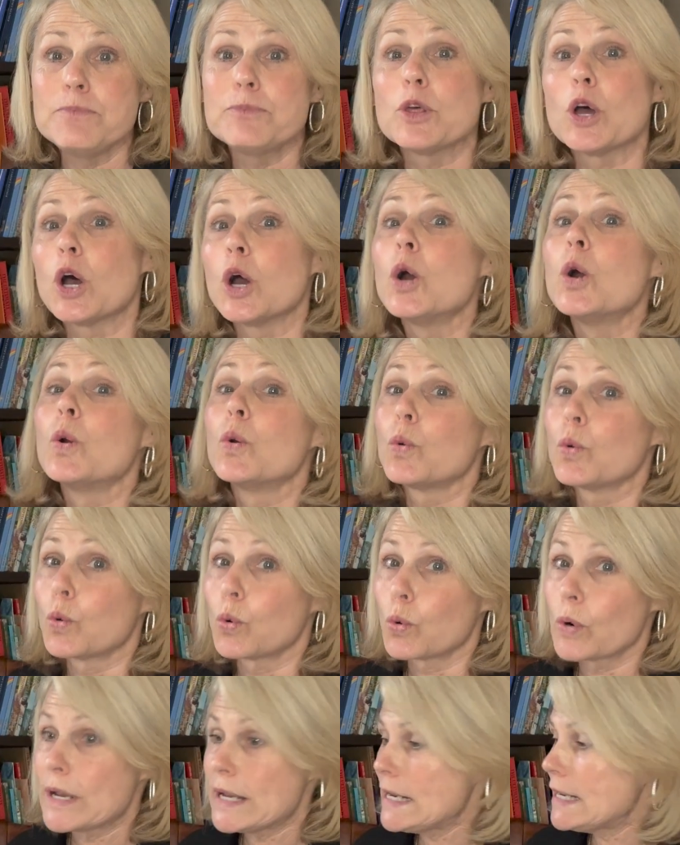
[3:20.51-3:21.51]
the
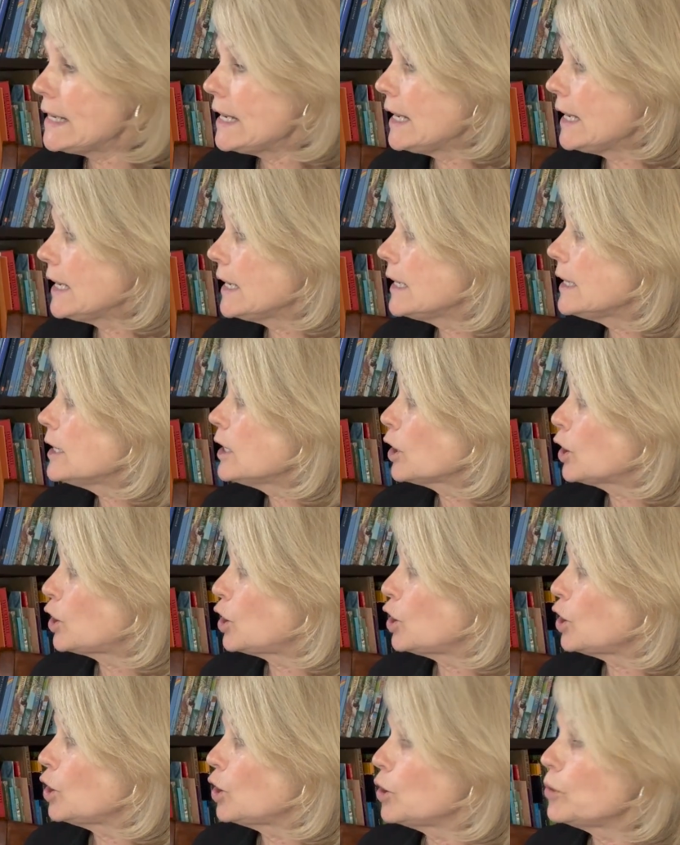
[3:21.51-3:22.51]
Reading
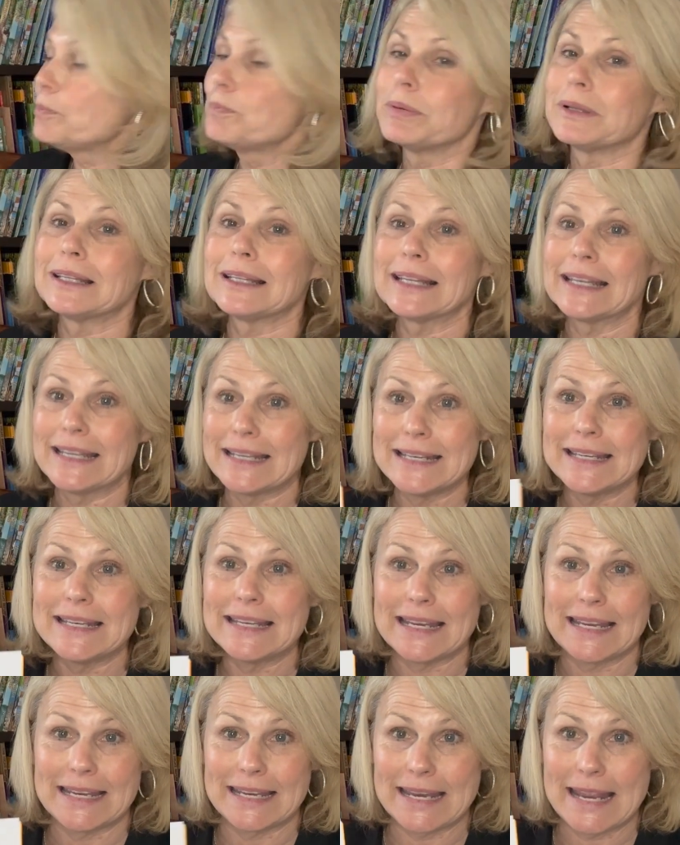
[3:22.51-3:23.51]
Cube
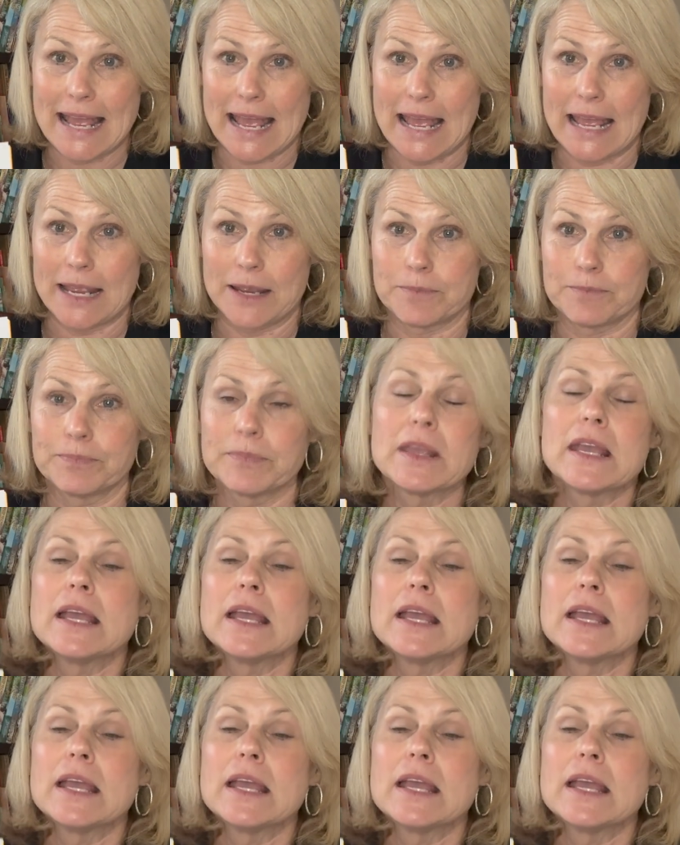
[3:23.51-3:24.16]
Blending game.